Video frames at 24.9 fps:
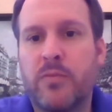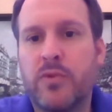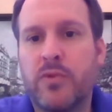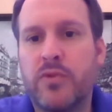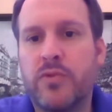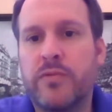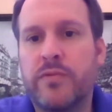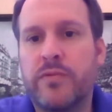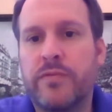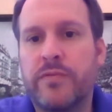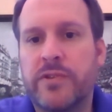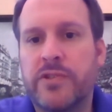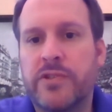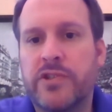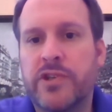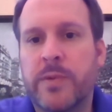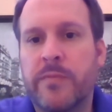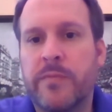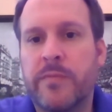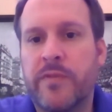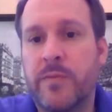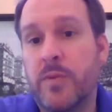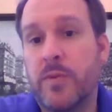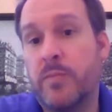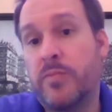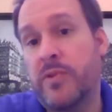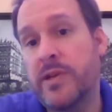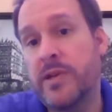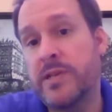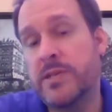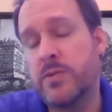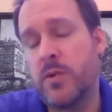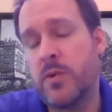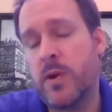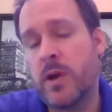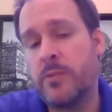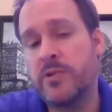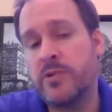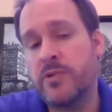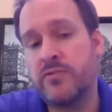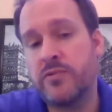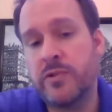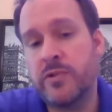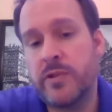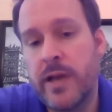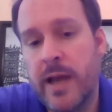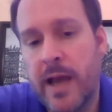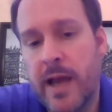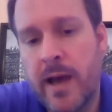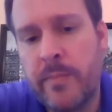move to jump from a place where I was
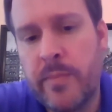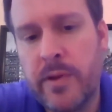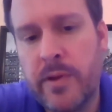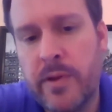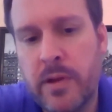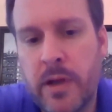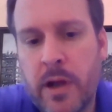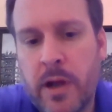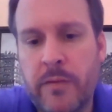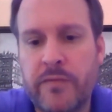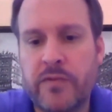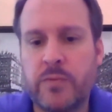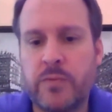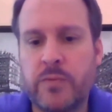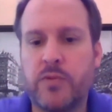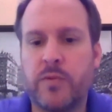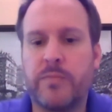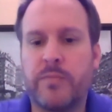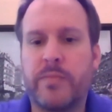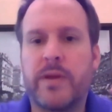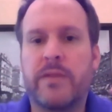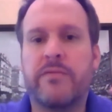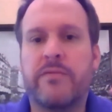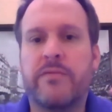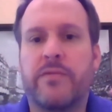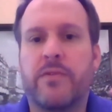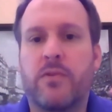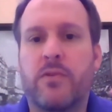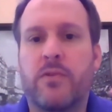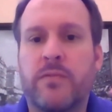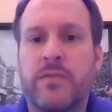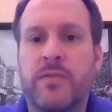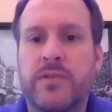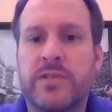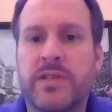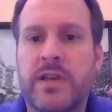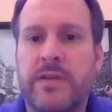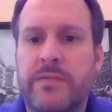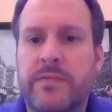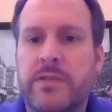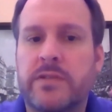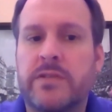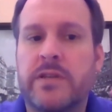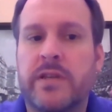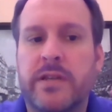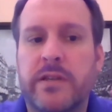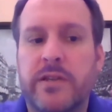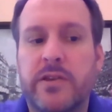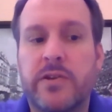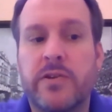really happy and comfortable and been for over
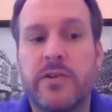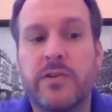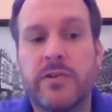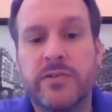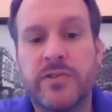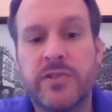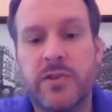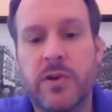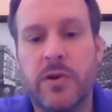17 years.